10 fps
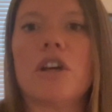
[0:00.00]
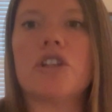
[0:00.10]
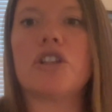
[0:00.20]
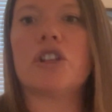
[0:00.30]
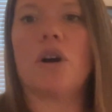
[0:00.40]

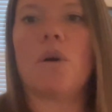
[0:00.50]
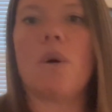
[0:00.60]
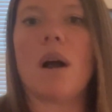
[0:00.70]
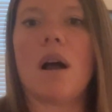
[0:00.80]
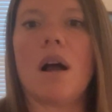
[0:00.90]
so
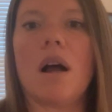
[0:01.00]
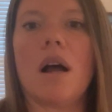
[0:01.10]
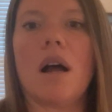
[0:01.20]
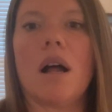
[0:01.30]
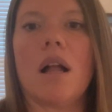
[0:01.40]

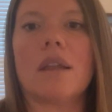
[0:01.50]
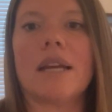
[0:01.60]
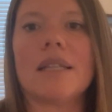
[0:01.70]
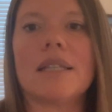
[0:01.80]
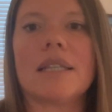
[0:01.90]

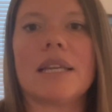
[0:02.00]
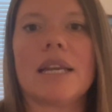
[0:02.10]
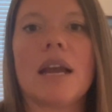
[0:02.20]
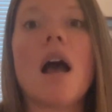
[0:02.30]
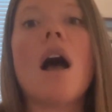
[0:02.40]
let's
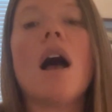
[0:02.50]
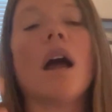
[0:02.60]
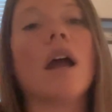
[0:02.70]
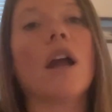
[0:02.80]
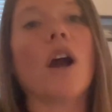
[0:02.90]
see.
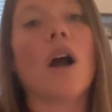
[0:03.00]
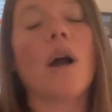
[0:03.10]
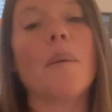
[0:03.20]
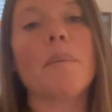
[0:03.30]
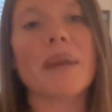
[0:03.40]

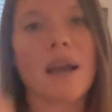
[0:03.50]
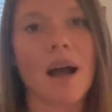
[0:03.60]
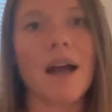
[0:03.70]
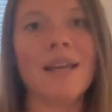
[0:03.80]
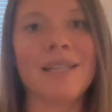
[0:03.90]

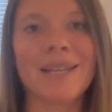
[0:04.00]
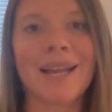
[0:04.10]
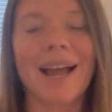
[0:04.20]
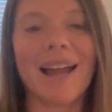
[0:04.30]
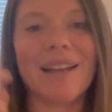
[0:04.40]
Because
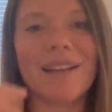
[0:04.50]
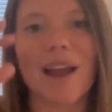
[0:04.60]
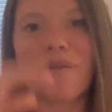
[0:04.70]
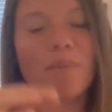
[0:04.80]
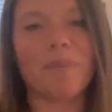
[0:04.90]

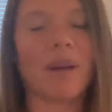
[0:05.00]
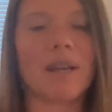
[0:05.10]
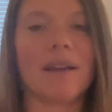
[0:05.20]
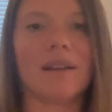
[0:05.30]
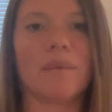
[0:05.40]

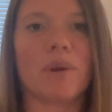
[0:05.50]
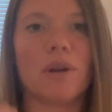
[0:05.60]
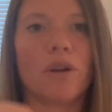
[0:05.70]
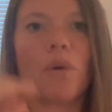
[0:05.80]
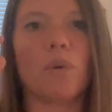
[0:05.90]
we
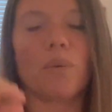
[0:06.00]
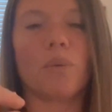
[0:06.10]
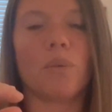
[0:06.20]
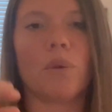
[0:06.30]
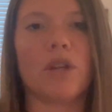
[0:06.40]
don't know
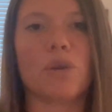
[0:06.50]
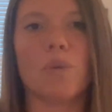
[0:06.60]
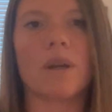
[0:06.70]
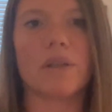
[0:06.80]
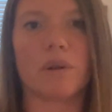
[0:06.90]
which
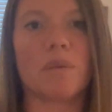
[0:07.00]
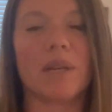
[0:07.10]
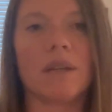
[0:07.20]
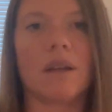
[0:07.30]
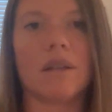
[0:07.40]
one is going to
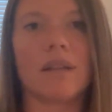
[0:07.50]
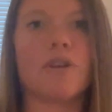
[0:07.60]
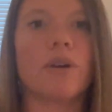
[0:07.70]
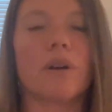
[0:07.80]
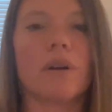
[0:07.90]
be
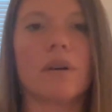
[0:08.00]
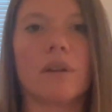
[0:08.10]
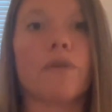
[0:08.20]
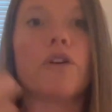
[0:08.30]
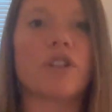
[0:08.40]

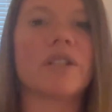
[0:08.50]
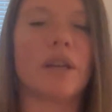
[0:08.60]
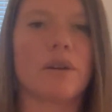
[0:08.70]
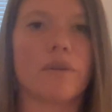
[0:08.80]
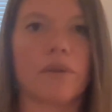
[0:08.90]
the first
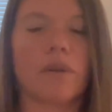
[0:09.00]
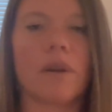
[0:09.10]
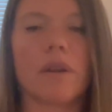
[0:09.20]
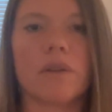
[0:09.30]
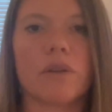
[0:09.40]
center
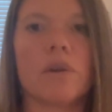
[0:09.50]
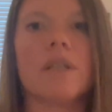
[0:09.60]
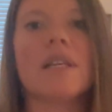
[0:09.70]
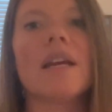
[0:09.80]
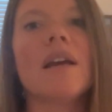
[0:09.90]
for the
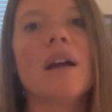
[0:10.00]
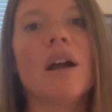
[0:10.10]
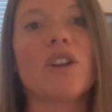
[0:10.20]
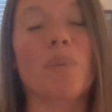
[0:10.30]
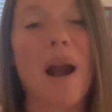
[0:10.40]
students.
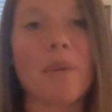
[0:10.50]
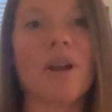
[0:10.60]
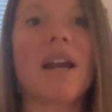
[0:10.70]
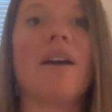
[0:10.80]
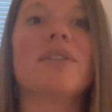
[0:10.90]
You're probably
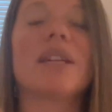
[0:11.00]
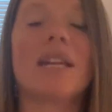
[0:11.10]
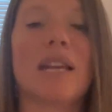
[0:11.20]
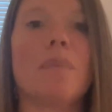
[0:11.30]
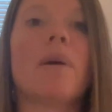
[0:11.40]
going to have to
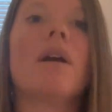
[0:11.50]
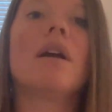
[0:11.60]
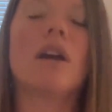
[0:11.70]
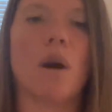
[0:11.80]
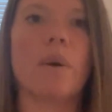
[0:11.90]
keep
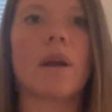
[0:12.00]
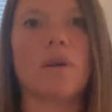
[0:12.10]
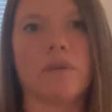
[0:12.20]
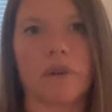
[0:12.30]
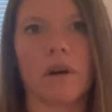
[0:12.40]
going
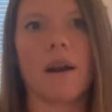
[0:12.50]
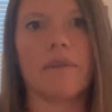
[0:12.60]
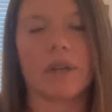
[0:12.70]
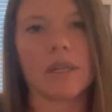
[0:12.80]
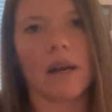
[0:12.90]
over
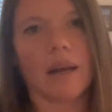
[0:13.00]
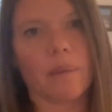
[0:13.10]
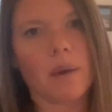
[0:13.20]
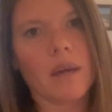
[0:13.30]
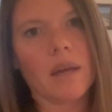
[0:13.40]
every
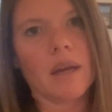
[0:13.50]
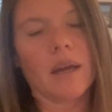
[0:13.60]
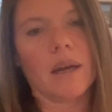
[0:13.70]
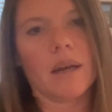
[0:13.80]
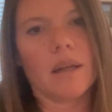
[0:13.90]
time
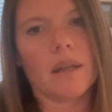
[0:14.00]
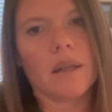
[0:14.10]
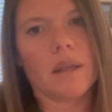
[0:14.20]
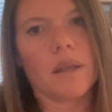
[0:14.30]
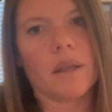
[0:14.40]

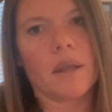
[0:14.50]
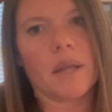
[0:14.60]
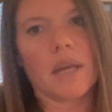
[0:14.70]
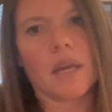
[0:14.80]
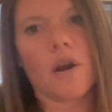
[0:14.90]

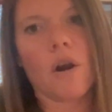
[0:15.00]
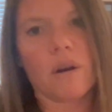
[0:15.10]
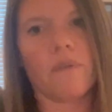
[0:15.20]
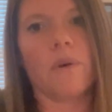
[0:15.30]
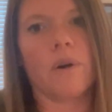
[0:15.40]
the
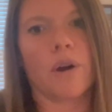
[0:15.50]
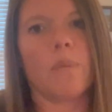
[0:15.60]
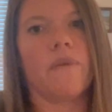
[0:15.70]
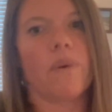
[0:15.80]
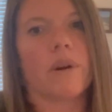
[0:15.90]
carnivore,
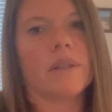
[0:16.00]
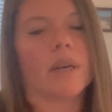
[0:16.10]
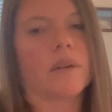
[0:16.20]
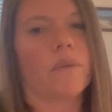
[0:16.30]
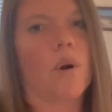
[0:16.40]
herbivore,
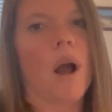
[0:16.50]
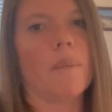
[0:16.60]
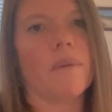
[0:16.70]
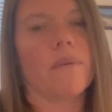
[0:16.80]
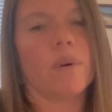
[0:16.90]
insectivore,
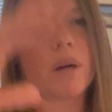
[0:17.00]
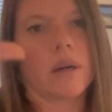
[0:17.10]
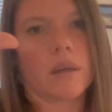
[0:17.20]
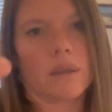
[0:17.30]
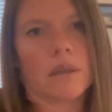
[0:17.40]
omnivore
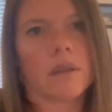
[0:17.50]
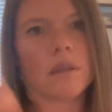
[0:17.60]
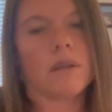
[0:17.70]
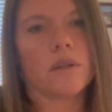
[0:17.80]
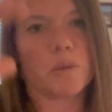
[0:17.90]

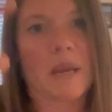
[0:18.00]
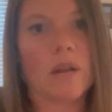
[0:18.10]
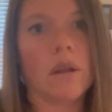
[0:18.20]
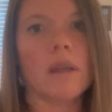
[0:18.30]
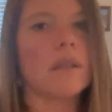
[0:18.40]

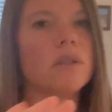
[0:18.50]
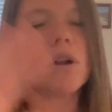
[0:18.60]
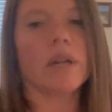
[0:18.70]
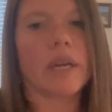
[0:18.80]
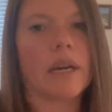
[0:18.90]
spiel. It's
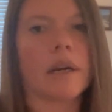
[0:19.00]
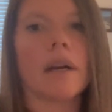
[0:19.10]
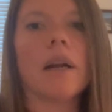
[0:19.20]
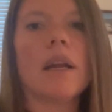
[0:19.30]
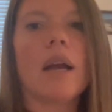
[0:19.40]
all in
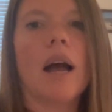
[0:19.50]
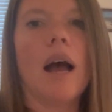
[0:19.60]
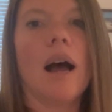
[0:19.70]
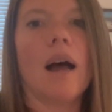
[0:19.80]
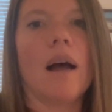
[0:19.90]
here.
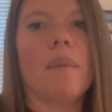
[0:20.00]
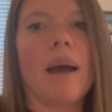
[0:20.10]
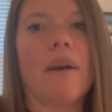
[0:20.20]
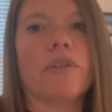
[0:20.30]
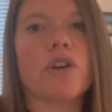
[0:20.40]

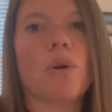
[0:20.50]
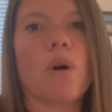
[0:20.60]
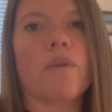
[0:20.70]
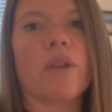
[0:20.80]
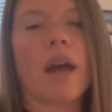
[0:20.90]
After you go
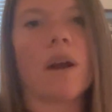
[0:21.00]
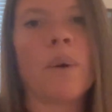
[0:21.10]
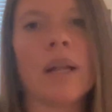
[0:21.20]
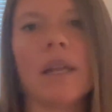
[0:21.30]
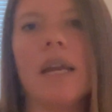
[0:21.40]
over that
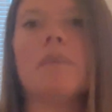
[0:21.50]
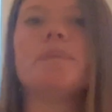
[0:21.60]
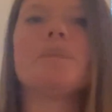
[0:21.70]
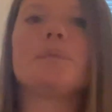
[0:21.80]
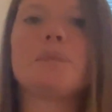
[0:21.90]
quickly,
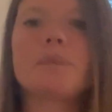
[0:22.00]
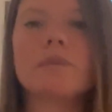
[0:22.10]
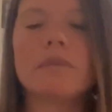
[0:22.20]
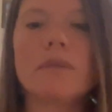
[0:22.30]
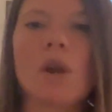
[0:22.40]

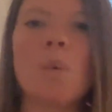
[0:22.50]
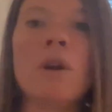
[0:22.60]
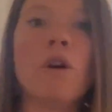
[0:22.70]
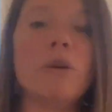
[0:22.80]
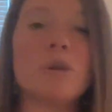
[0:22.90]

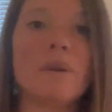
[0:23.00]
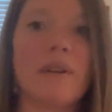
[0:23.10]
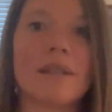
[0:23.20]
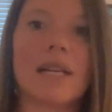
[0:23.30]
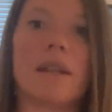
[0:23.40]
we're going to
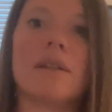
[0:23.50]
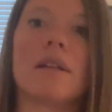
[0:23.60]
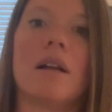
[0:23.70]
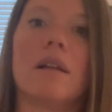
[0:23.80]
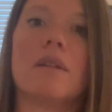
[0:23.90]
investigate the
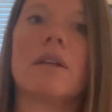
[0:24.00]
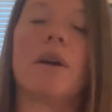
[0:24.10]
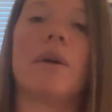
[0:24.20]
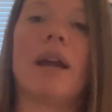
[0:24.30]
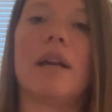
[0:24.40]
skulls.
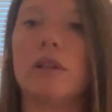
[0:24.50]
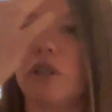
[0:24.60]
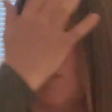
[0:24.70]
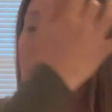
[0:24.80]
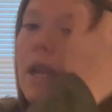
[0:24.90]
Okay, so